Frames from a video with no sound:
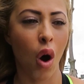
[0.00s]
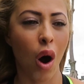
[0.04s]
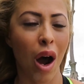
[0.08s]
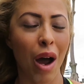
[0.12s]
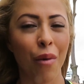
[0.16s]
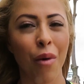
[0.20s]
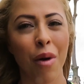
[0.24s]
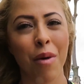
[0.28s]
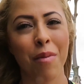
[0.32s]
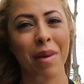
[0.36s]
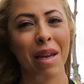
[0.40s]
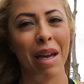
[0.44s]

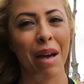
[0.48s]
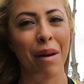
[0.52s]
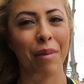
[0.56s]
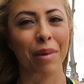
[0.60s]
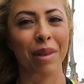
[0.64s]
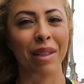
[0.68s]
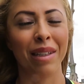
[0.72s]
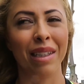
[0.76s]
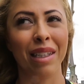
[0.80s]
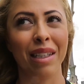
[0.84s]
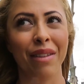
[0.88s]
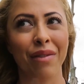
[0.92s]
I won't be
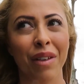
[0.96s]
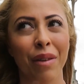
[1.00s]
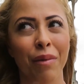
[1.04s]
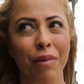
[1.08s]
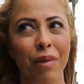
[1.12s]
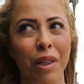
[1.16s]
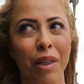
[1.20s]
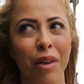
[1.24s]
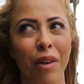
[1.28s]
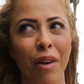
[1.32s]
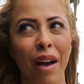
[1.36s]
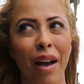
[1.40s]
able to live
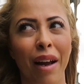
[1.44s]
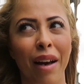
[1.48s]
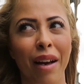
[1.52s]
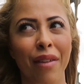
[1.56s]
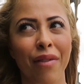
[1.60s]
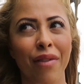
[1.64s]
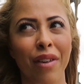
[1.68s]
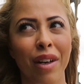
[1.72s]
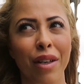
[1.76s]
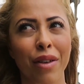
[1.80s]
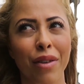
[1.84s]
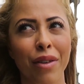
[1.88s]
in regret
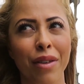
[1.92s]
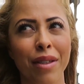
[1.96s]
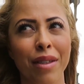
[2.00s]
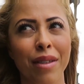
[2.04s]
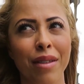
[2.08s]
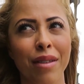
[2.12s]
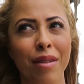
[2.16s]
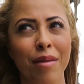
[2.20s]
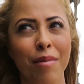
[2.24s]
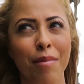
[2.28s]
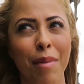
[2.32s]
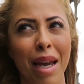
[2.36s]
if I don't
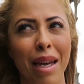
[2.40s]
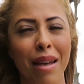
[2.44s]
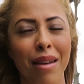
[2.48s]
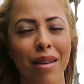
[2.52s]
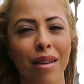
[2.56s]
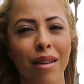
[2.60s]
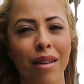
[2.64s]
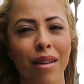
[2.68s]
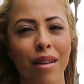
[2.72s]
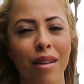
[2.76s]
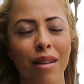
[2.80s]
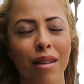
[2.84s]

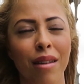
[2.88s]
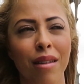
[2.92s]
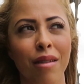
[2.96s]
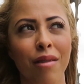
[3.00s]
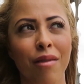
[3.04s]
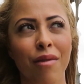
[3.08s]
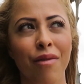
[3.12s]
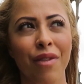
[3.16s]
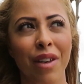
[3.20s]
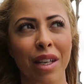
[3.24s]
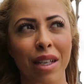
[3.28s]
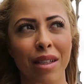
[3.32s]

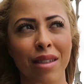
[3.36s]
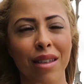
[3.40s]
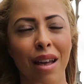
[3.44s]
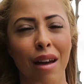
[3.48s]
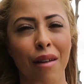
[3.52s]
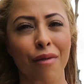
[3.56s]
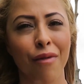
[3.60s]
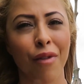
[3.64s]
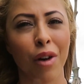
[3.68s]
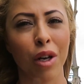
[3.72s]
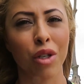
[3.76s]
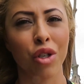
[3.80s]
fix
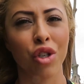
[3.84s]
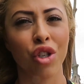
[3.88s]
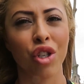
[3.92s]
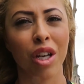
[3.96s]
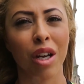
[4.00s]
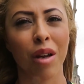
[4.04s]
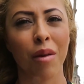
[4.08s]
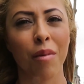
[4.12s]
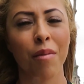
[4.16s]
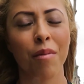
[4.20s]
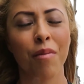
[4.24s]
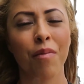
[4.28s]
that
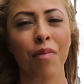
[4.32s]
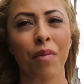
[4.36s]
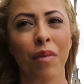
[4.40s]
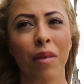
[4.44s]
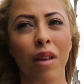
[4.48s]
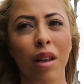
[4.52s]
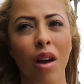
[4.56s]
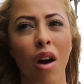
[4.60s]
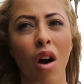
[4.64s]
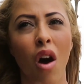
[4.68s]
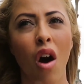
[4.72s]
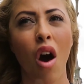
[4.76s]
friendship.
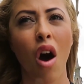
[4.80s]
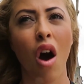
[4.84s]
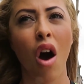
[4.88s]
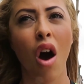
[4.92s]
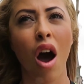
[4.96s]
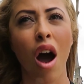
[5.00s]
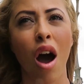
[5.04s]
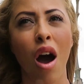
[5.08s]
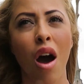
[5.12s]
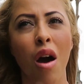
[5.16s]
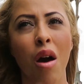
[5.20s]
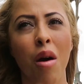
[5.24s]

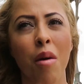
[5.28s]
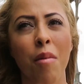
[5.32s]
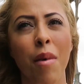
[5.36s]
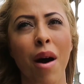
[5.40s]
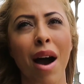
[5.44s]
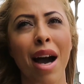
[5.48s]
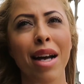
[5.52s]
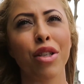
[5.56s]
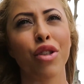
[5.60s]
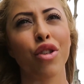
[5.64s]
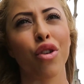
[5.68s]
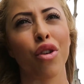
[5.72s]

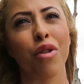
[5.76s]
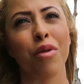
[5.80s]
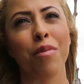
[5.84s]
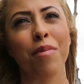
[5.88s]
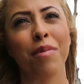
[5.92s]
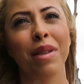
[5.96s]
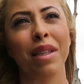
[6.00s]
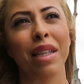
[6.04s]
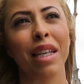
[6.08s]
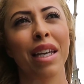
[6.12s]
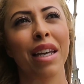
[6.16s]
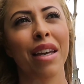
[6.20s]
I
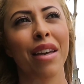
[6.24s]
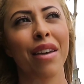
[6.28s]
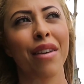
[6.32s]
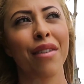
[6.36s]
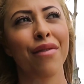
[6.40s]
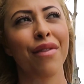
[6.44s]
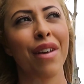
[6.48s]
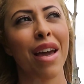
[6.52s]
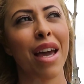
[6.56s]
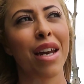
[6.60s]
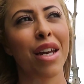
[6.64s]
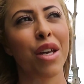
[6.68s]
don't
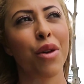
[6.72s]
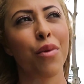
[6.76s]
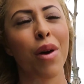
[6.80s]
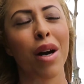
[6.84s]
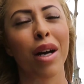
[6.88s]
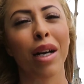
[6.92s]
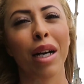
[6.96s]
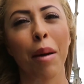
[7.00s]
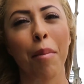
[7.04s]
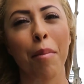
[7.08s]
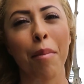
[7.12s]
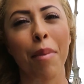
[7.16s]
believe
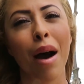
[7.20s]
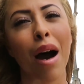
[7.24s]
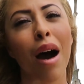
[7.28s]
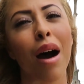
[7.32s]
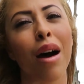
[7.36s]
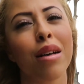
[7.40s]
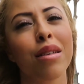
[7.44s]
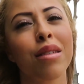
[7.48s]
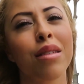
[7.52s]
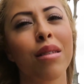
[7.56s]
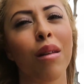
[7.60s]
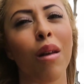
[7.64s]
anyone can
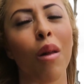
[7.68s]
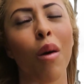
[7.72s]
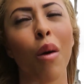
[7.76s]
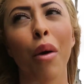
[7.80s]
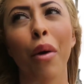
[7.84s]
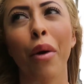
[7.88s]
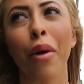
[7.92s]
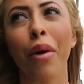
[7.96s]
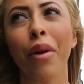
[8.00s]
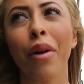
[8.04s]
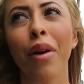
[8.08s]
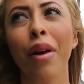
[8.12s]
pass
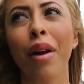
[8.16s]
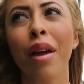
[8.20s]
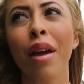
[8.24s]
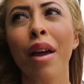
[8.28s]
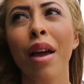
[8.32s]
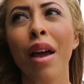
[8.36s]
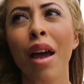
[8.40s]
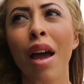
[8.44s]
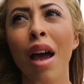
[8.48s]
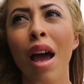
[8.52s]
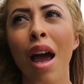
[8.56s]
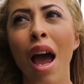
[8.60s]
alone.
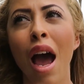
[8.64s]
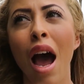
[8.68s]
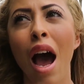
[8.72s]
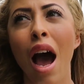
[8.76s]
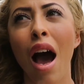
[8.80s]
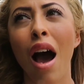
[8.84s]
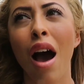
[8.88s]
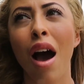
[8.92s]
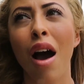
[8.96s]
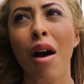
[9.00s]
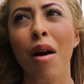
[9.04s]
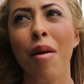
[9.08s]

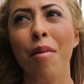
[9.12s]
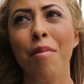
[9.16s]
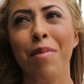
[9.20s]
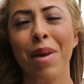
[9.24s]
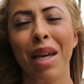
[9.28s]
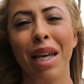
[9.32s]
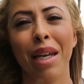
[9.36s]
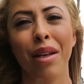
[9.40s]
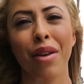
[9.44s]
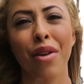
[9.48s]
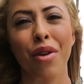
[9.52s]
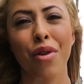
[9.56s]

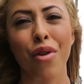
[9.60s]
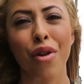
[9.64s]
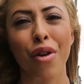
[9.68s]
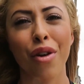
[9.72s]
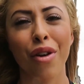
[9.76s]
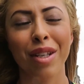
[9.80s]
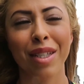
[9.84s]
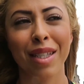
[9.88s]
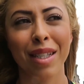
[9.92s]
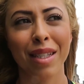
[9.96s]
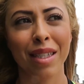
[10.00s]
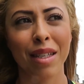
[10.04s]
Being a
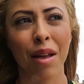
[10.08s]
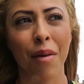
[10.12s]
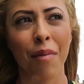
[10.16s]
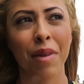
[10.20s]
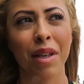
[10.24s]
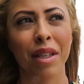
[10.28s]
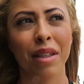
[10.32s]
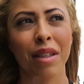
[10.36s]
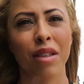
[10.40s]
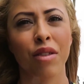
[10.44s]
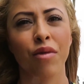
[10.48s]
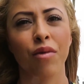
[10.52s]
nurse, it's
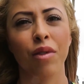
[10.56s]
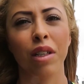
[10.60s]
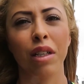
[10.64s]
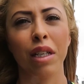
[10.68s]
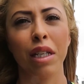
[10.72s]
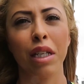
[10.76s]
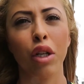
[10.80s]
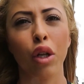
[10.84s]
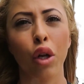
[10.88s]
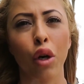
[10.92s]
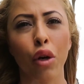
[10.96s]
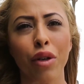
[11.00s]
something that's
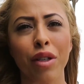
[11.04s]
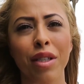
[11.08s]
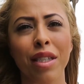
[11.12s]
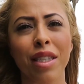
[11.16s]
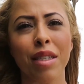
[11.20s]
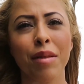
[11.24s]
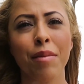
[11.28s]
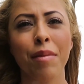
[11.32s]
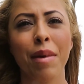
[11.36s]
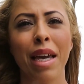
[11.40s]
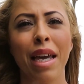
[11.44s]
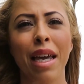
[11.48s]
really close
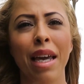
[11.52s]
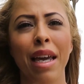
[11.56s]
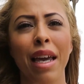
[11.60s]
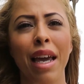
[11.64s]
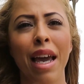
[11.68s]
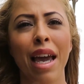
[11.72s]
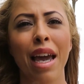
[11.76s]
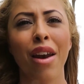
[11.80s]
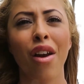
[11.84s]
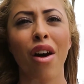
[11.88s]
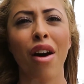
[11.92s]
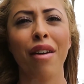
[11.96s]
to
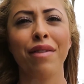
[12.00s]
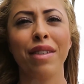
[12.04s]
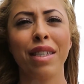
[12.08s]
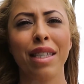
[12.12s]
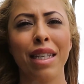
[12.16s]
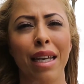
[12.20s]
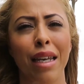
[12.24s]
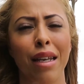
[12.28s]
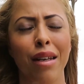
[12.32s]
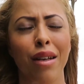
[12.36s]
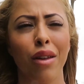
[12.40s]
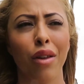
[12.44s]
me, and I've
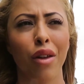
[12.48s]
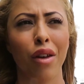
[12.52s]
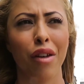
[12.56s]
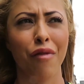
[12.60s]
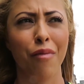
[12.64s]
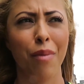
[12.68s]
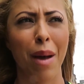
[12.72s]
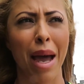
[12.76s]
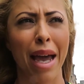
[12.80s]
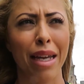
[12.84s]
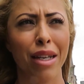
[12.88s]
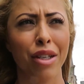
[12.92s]
seen a
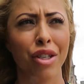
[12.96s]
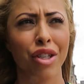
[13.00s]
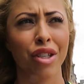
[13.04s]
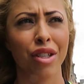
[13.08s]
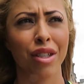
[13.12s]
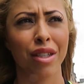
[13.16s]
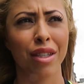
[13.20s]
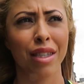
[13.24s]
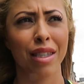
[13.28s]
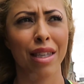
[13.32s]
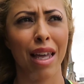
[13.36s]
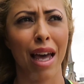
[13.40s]
lot of
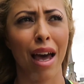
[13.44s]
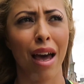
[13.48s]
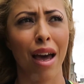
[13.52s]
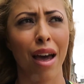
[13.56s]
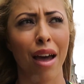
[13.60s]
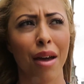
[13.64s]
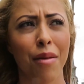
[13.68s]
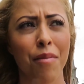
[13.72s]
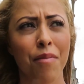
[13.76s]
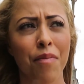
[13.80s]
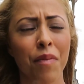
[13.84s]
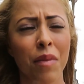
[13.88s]
patients
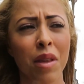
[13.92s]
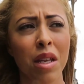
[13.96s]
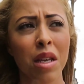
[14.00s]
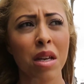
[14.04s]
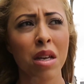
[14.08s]
that